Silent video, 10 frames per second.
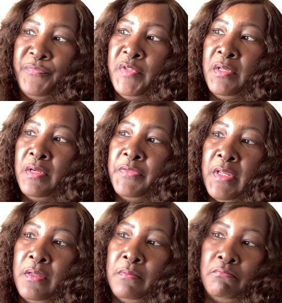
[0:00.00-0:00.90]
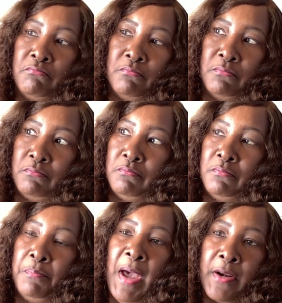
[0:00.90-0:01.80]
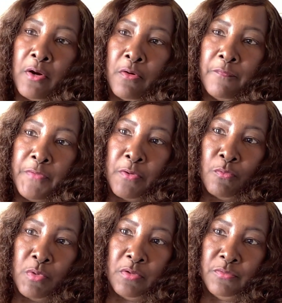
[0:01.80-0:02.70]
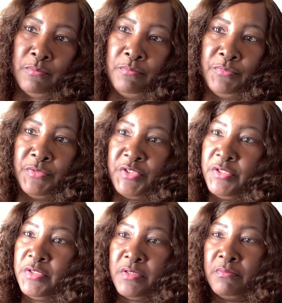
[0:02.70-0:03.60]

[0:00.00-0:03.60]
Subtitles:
yeah, they potted her very well. She's.